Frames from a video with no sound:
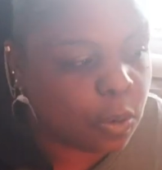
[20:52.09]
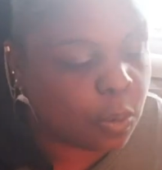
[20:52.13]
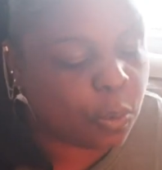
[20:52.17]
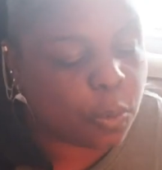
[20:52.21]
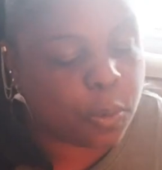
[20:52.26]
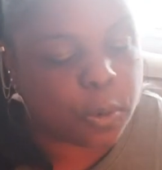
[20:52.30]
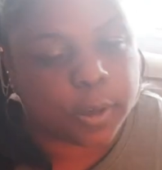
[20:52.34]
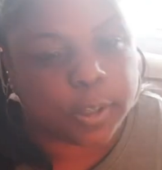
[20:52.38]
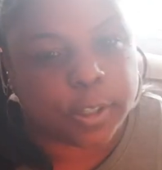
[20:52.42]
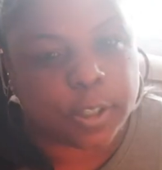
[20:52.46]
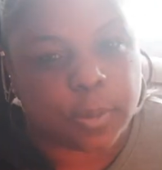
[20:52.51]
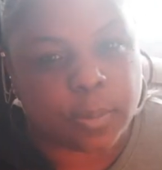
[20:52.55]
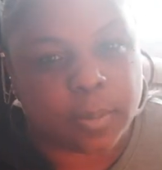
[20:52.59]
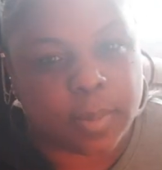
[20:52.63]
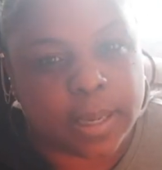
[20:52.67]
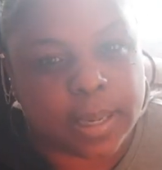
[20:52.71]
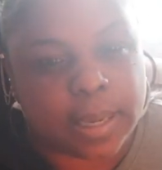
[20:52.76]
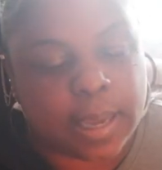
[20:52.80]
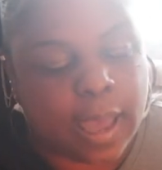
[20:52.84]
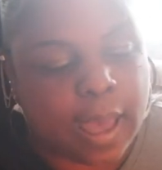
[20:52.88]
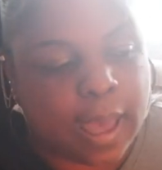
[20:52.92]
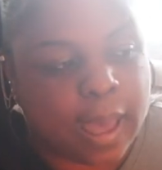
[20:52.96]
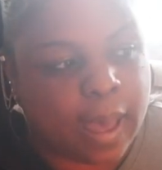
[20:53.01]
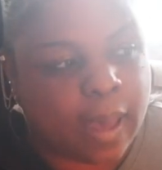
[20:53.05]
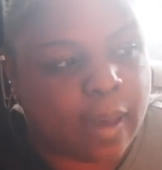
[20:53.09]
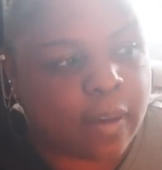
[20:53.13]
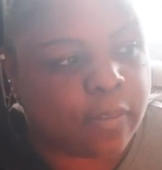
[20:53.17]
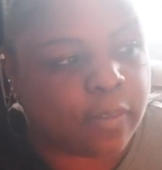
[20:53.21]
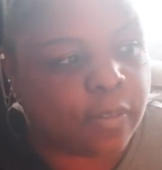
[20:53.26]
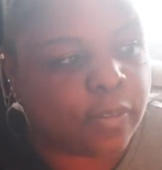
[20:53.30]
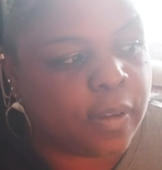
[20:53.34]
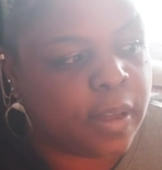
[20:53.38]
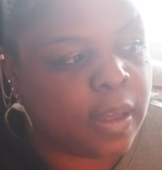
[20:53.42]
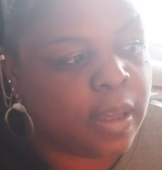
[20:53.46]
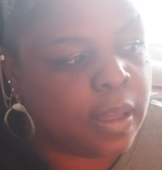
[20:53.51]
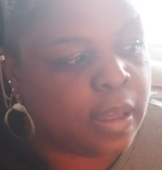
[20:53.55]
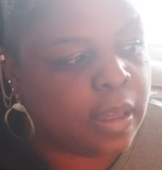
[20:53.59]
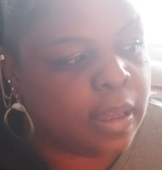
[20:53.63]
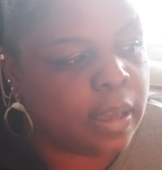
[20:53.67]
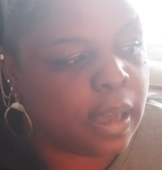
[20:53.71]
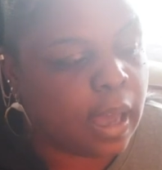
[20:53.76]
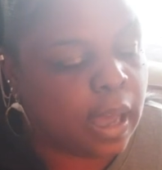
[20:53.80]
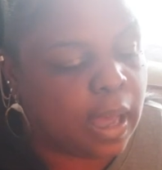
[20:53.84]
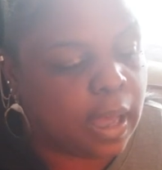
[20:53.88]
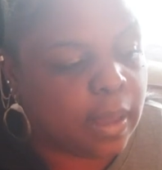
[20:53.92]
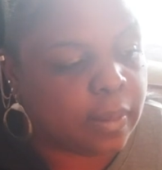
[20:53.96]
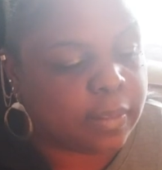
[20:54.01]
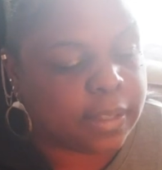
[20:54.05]
Or you may have
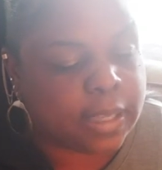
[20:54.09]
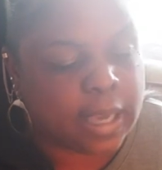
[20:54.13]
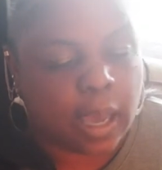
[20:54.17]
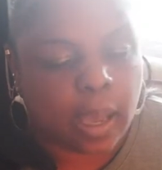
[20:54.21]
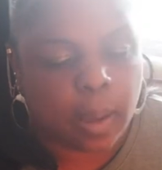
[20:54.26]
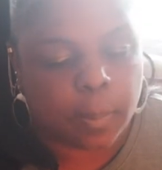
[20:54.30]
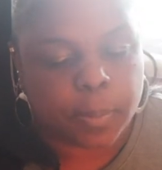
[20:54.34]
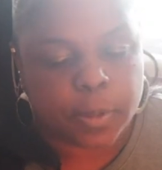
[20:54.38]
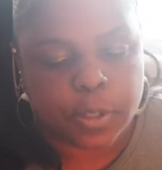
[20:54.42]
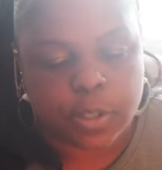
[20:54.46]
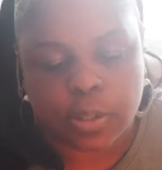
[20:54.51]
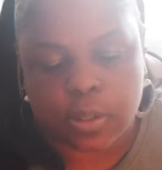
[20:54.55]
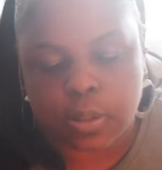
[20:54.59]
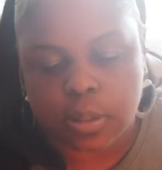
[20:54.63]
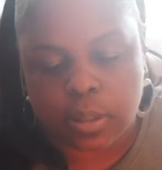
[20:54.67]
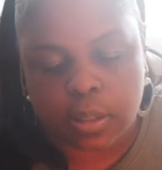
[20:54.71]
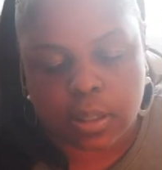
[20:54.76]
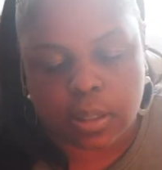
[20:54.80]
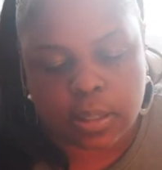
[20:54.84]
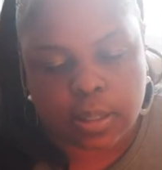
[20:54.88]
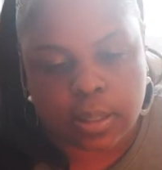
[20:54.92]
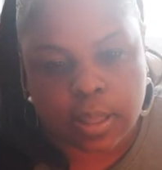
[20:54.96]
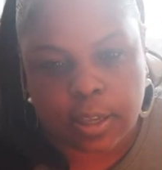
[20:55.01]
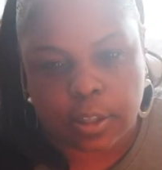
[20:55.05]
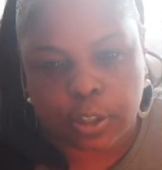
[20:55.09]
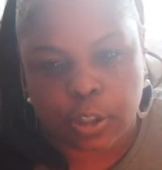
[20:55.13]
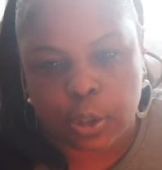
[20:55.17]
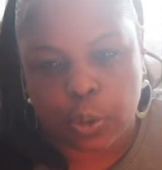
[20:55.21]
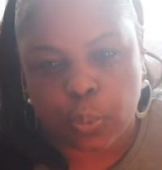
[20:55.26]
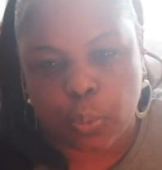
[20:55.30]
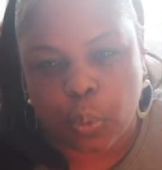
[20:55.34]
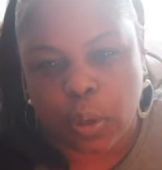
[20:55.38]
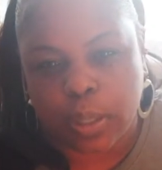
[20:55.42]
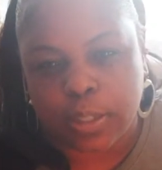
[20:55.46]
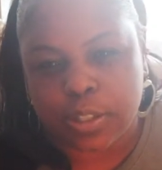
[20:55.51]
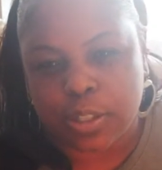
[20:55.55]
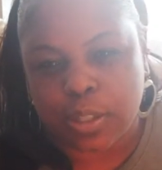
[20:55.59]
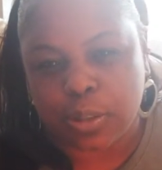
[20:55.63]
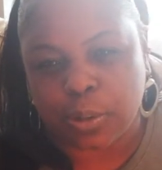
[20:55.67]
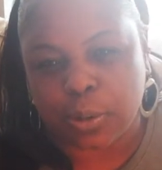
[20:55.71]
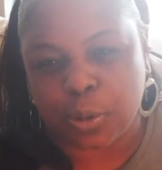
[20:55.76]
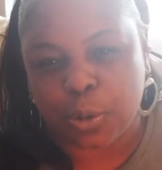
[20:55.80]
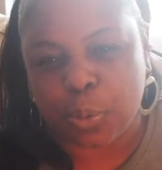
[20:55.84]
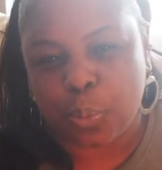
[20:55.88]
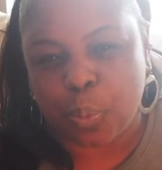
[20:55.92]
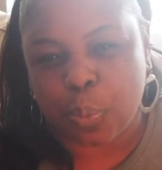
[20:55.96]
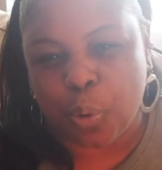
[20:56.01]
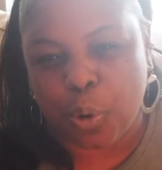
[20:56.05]
the opportunity that you want to
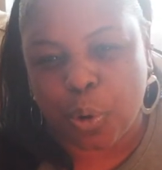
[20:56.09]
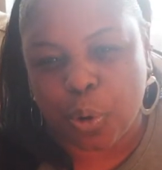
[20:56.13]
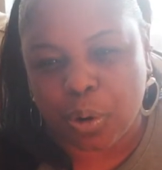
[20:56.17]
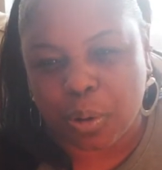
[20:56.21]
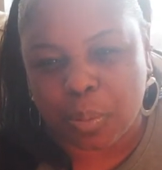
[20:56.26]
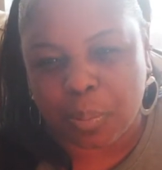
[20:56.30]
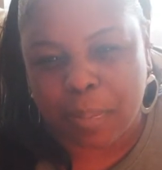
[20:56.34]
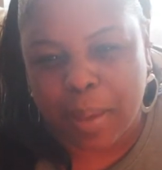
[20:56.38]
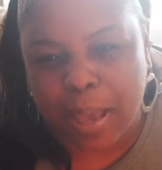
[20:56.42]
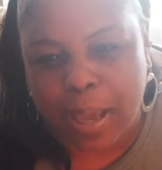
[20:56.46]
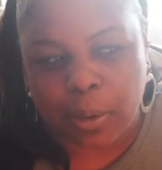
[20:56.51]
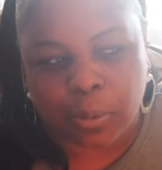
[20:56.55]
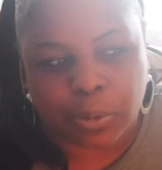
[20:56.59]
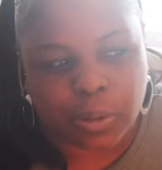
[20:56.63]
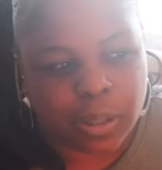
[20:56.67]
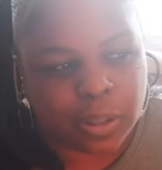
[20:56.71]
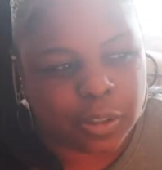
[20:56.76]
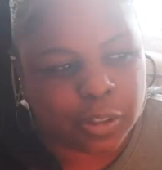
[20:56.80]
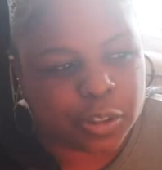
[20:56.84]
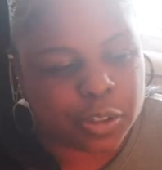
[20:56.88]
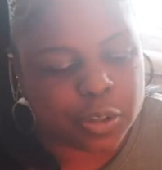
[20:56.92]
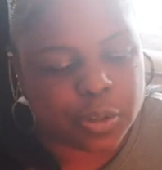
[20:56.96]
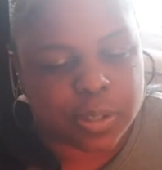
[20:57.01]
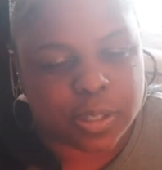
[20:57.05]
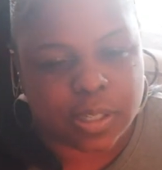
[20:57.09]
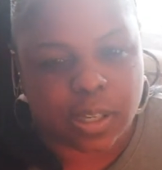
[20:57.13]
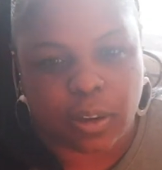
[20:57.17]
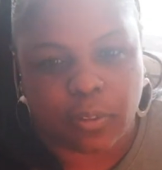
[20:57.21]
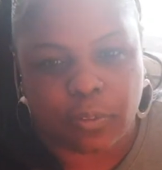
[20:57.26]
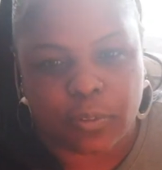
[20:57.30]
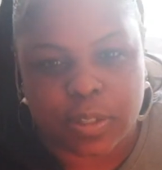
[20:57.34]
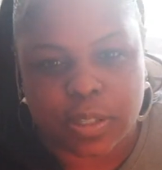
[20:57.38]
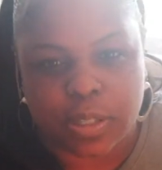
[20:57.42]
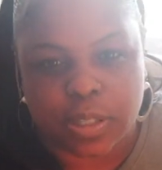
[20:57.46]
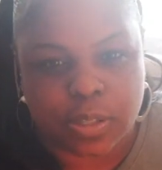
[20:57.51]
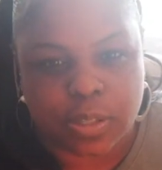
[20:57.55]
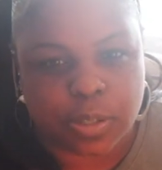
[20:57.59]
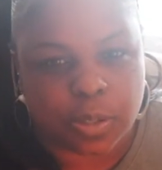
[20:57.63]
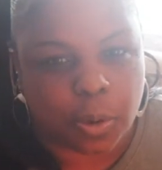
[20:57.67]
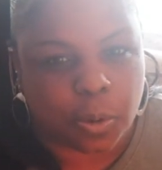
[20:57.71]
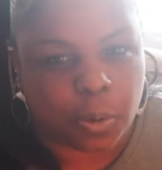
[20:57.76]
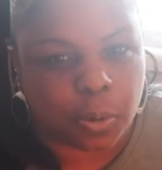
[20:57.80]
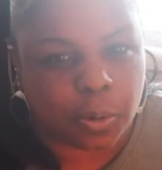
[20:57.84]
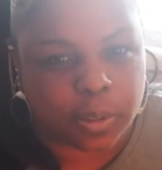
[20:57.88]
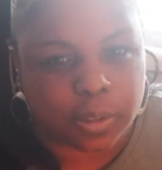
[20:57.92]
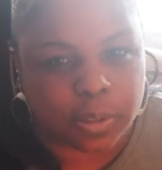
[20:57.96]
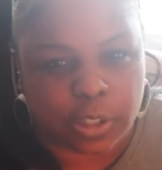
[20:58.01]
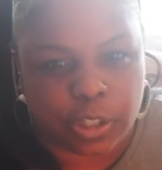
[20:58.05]
learn more about yourself as a
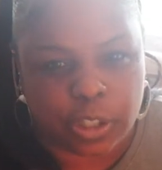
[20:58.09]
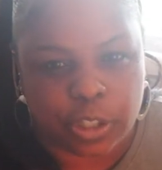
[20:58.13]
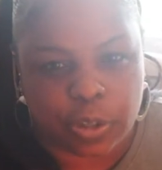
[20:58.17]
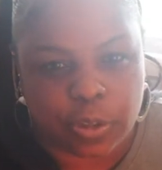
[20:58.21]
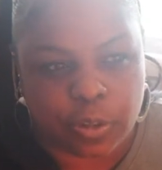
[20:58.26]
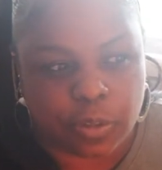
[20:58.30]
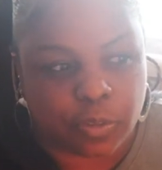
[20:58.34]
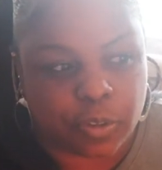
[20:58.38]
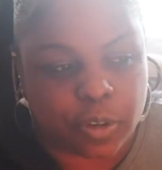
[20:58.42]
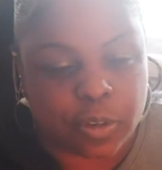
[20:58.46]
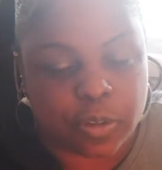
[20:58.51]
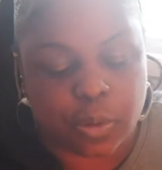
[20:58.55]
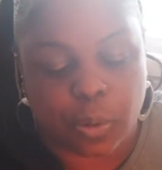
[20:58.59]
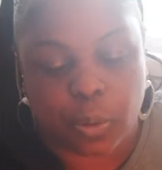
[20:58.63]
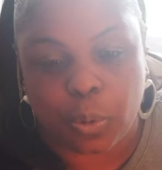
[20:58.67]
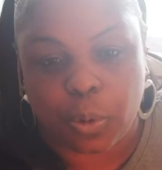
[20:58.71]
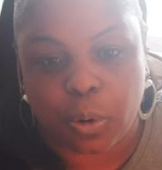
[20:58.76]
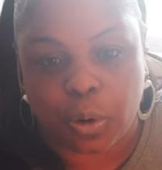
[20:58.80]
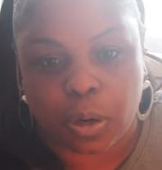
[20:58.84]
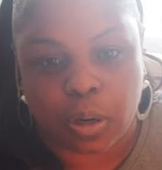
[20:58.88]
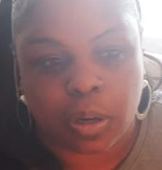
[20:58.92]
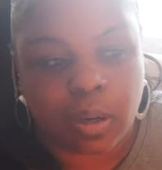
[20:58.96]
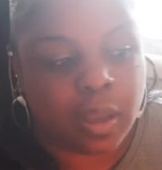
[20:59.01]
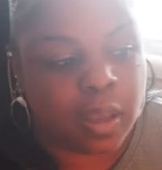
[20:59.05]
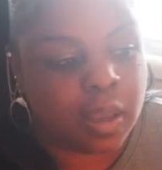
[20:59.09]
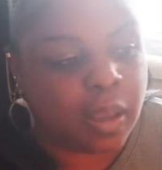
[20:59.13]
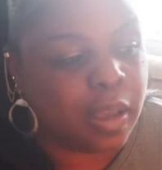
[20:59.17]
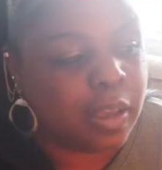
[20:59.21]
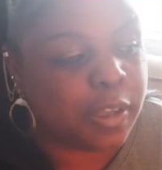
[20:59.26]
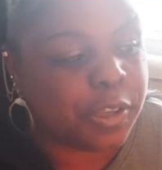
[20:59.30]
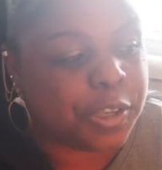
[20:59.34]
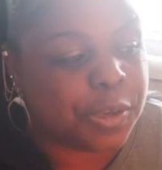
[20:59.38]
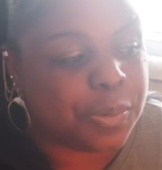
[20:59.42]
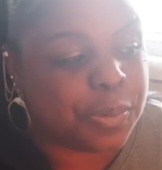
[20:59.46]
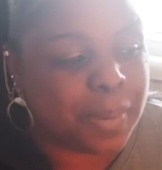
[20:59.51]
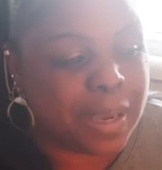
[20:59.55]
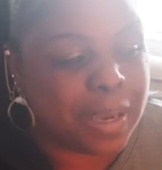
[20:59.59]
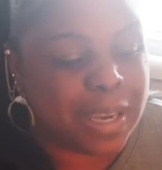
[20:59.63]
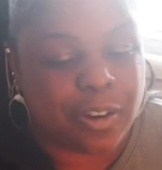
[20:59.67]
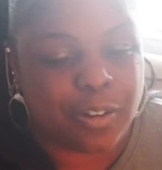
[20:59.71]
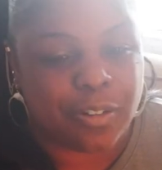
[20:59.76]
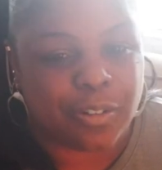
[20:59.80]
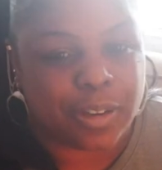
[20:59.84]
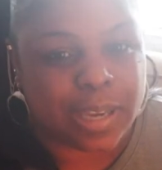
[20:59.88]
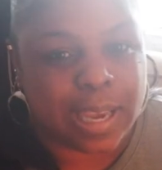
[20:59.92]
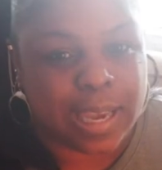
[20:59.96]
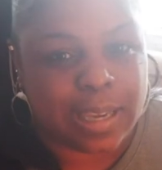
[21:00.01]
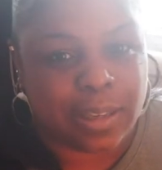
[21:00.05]
soul in the universe, or you may
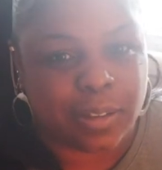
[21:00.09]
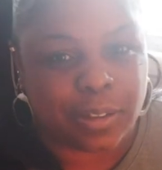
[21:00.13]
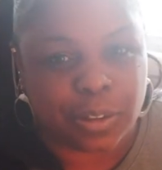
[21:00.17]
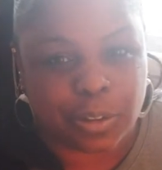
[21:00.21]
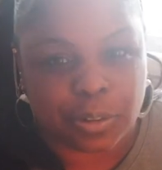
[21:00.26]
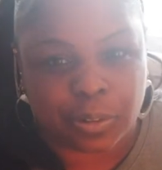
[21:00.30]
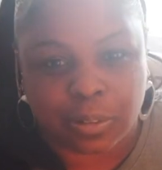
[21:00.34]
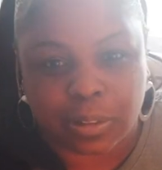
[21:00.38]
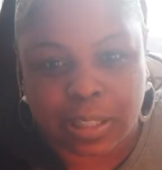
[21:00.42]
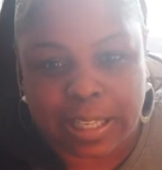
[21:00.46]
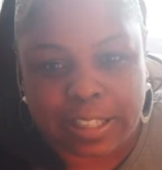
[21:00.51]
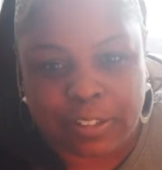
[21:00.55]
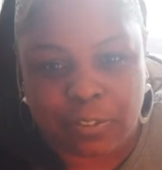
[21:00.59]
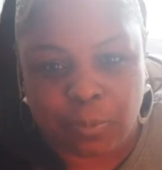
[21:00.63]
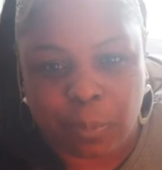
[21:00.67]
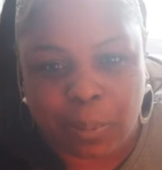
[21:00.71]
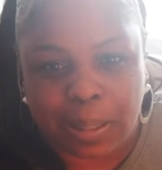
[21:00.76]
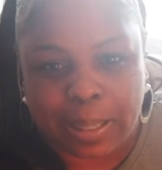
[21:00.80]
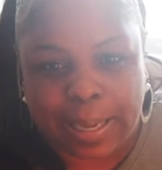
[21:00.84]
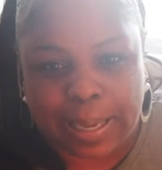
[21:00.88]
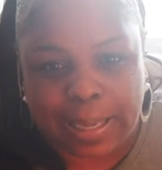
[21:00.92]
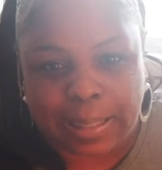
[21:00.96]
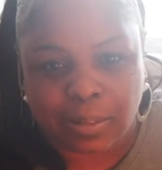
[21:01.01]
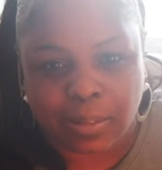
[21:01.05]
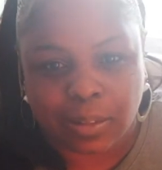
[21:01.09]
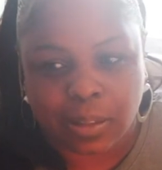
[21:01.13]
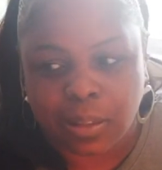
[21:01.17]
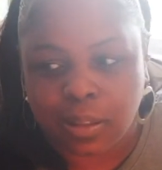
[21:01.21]
create your life plan